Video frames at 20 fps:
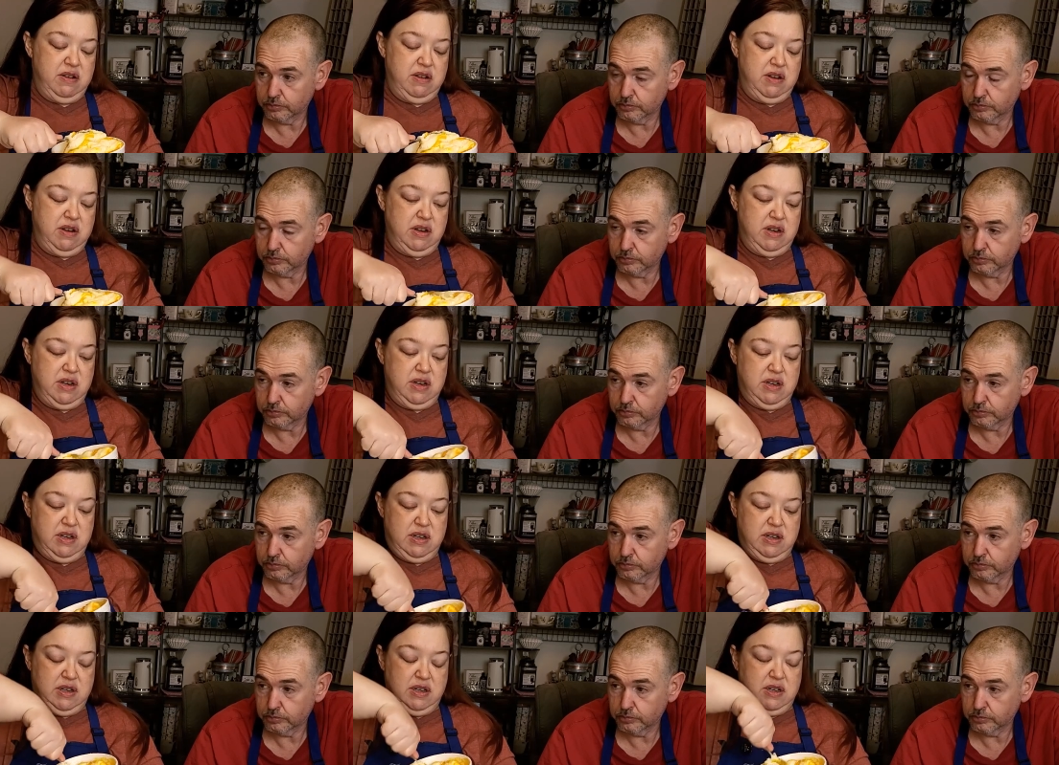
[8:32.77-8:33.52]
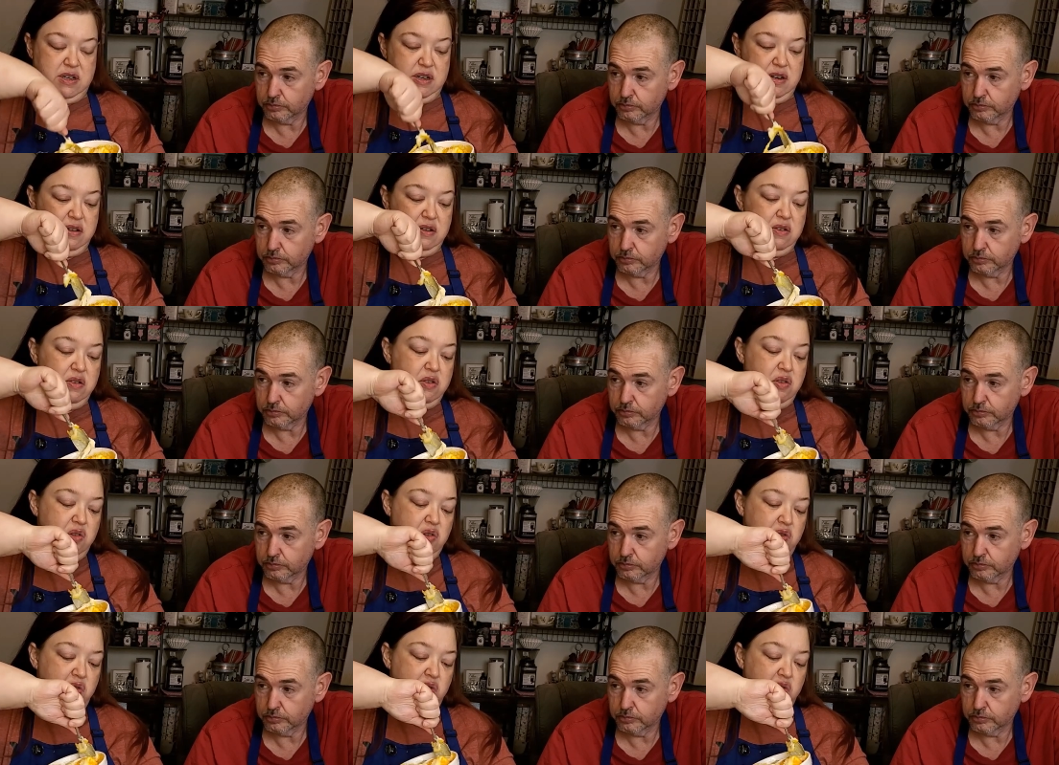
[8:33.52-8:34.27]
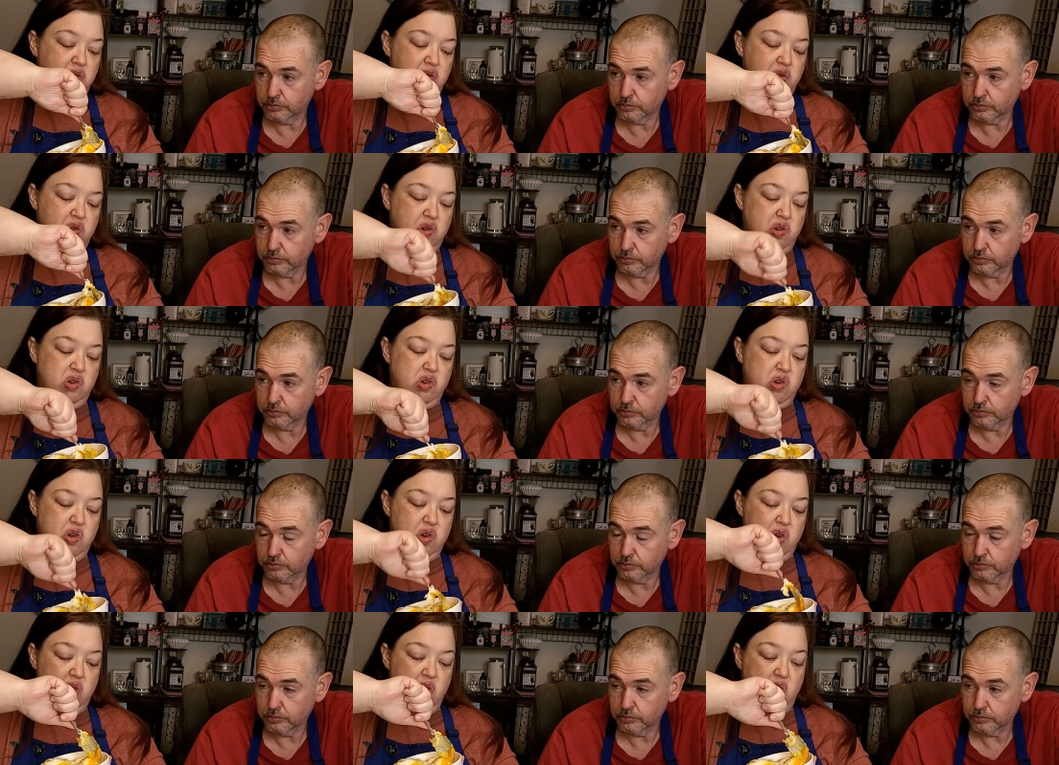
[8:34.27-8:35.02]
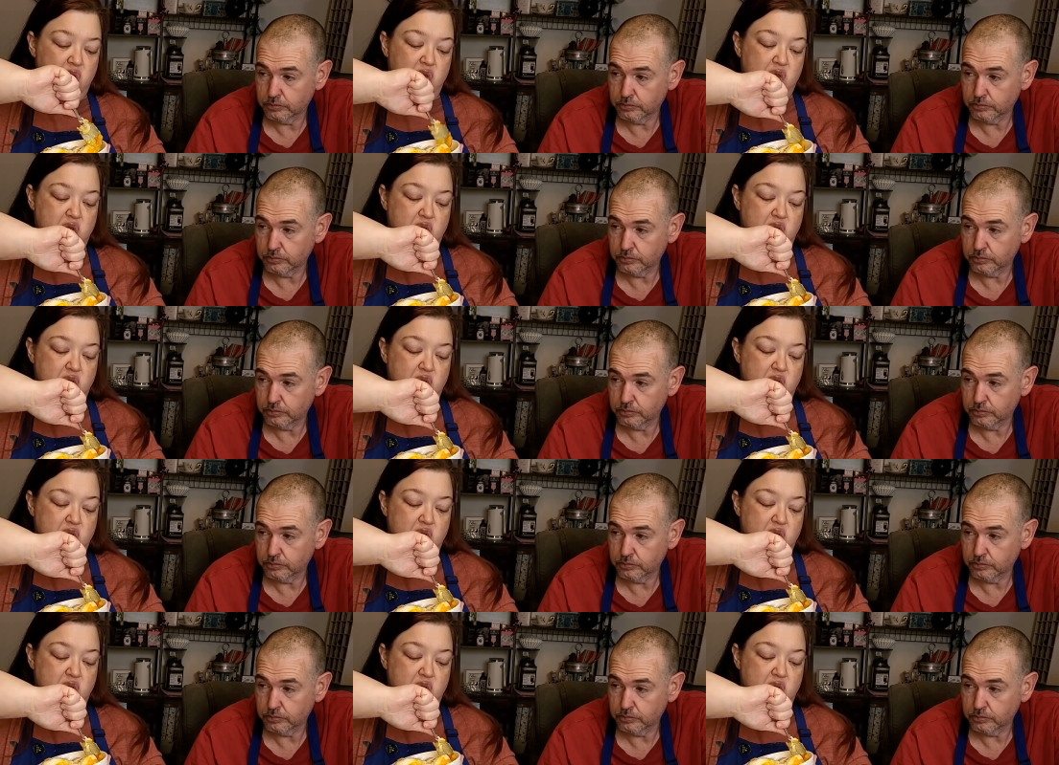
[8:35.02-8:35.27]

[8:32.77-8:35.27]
(no one is talking)